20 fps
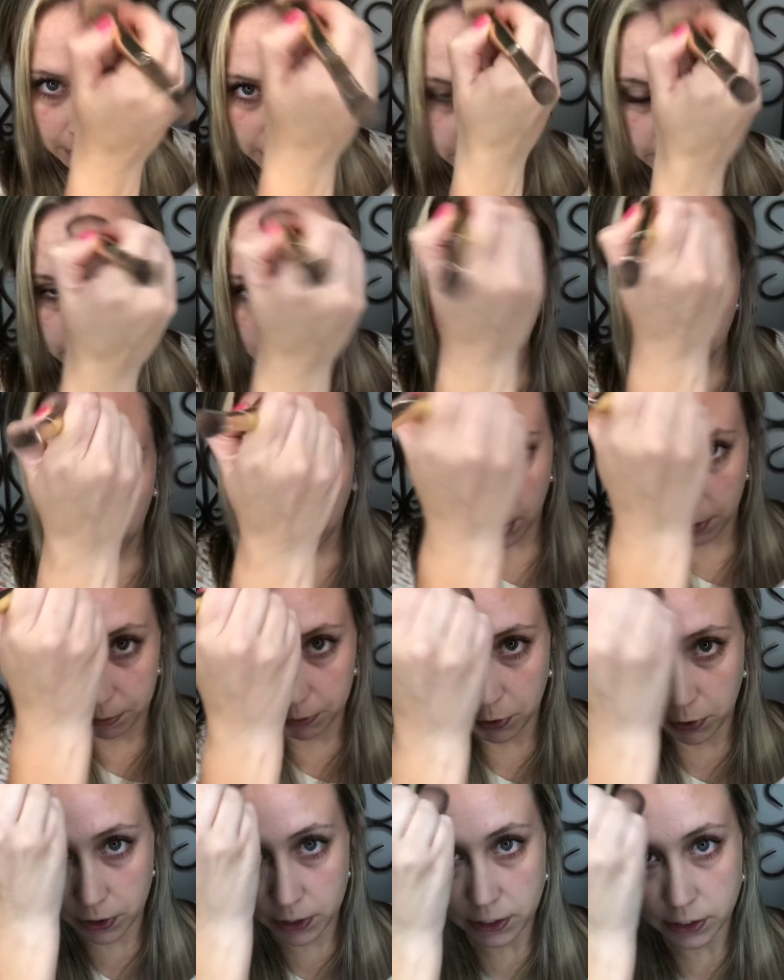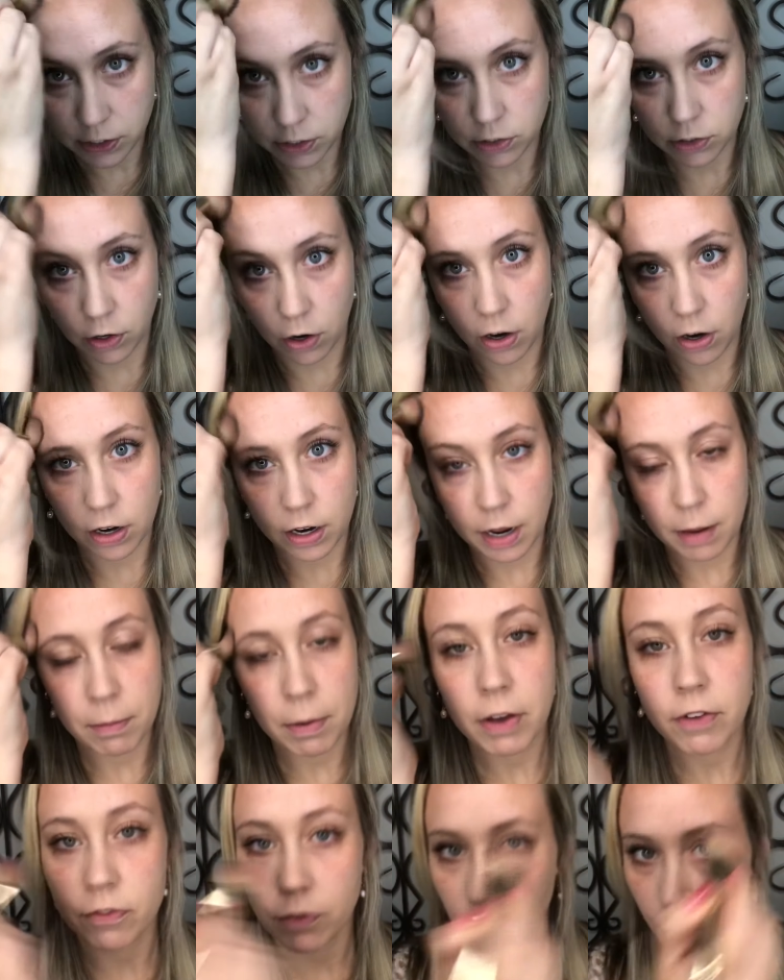so I'm gonna start at
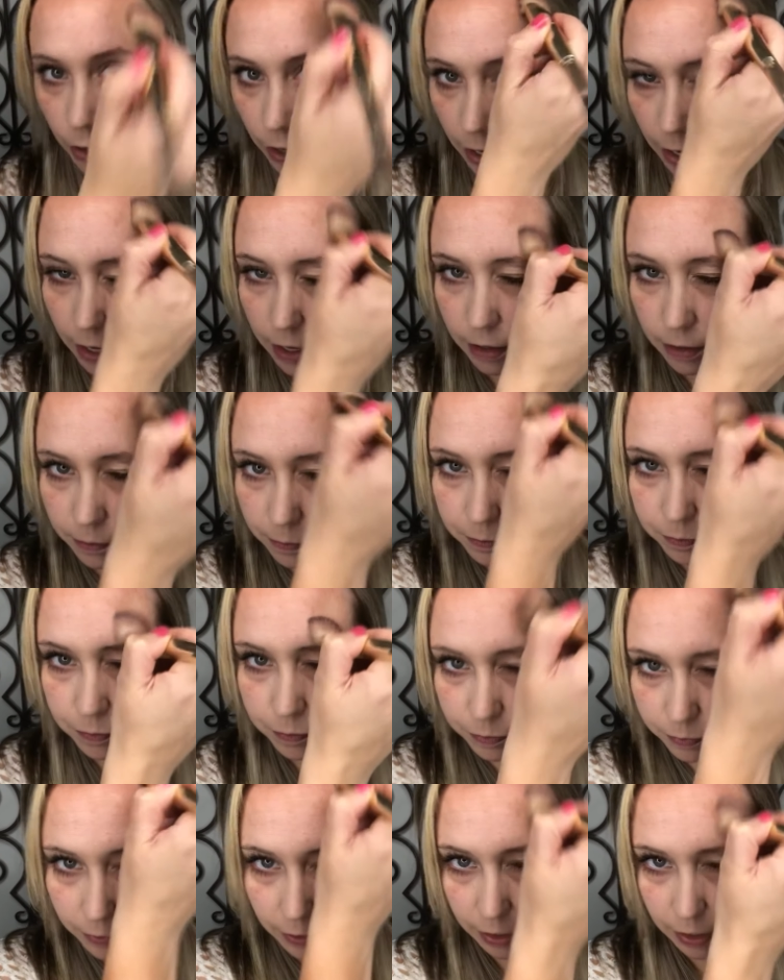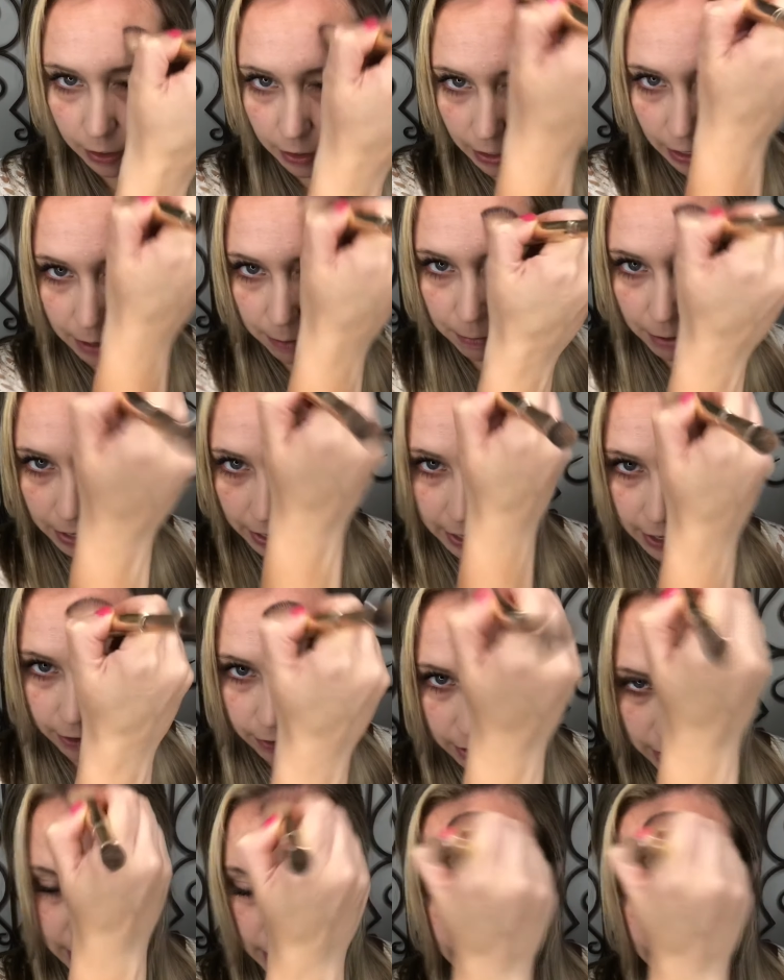my forehead, at my hairline,